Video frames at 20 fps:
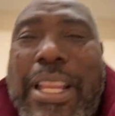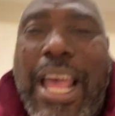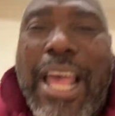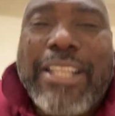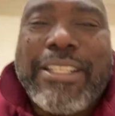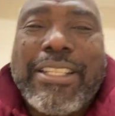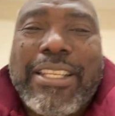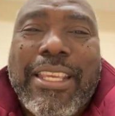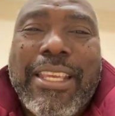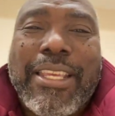I
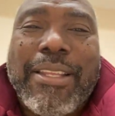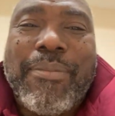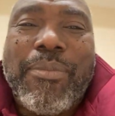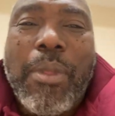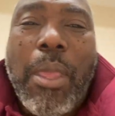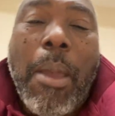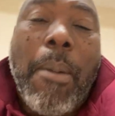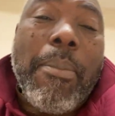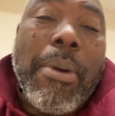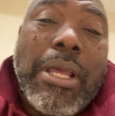did.
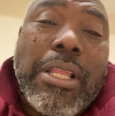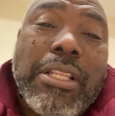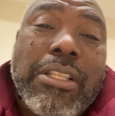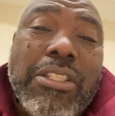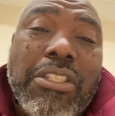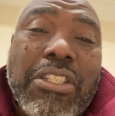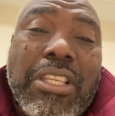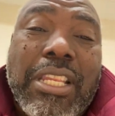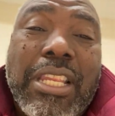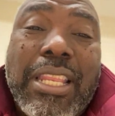But
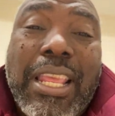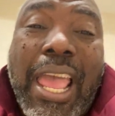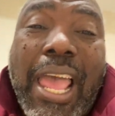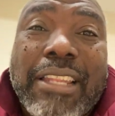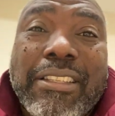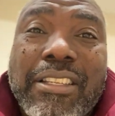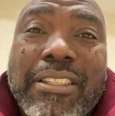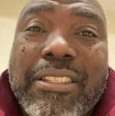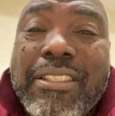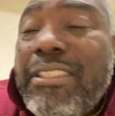she didn't have
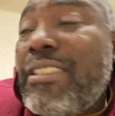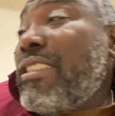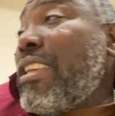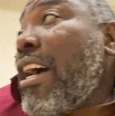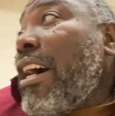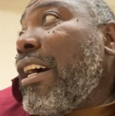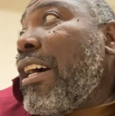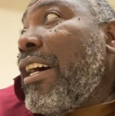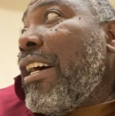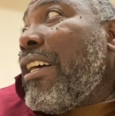to
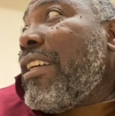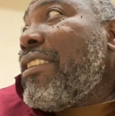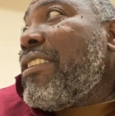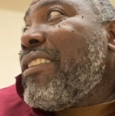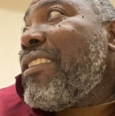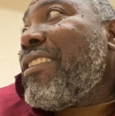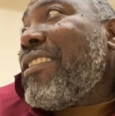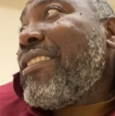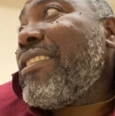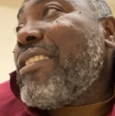
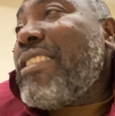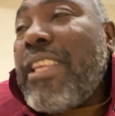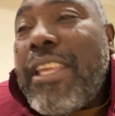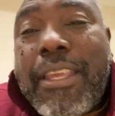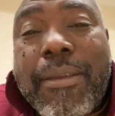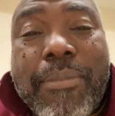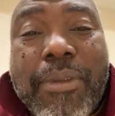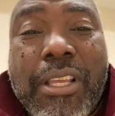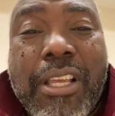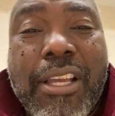say
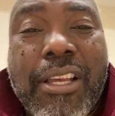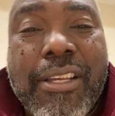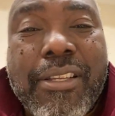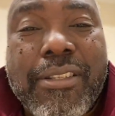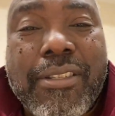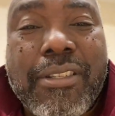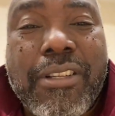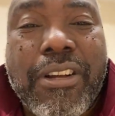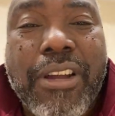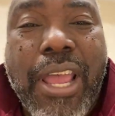it
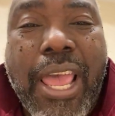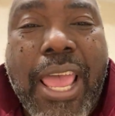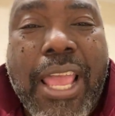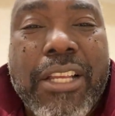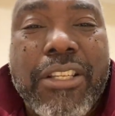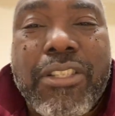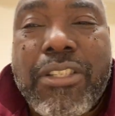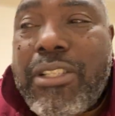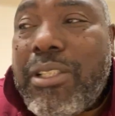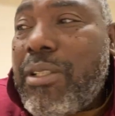because her
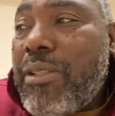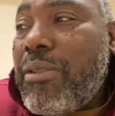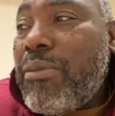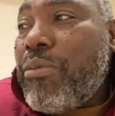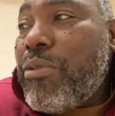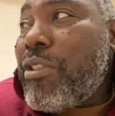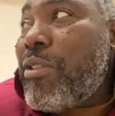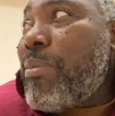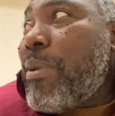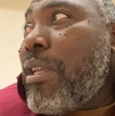actions
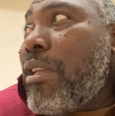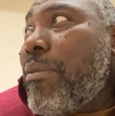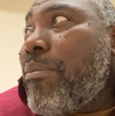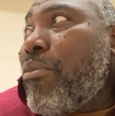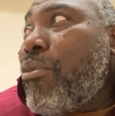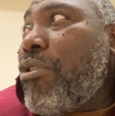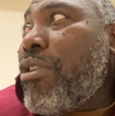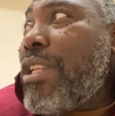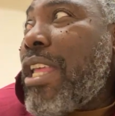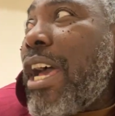were speaking
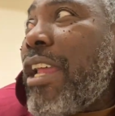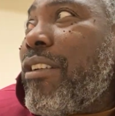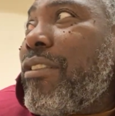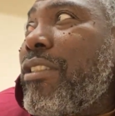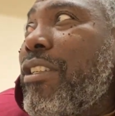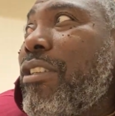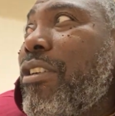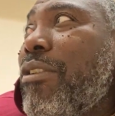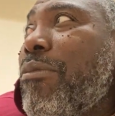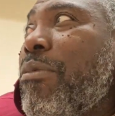more louder
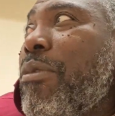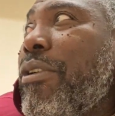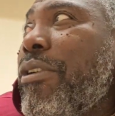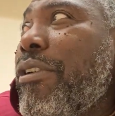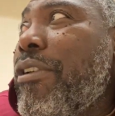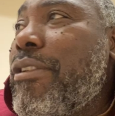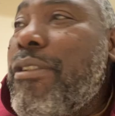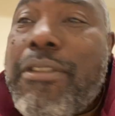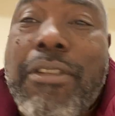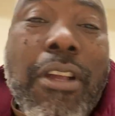than her
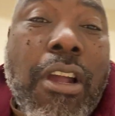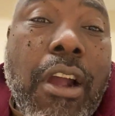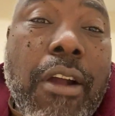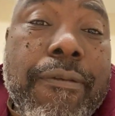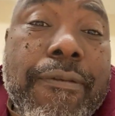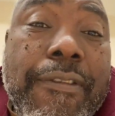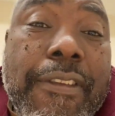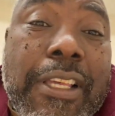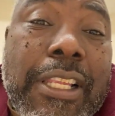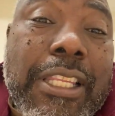words.
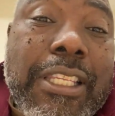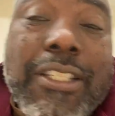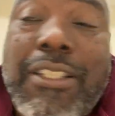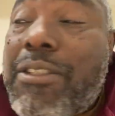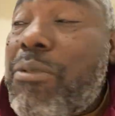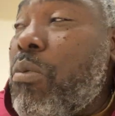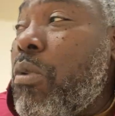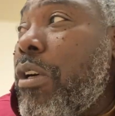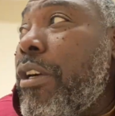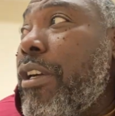Her
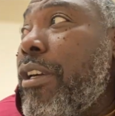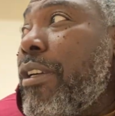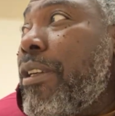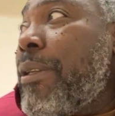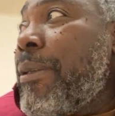feelings were.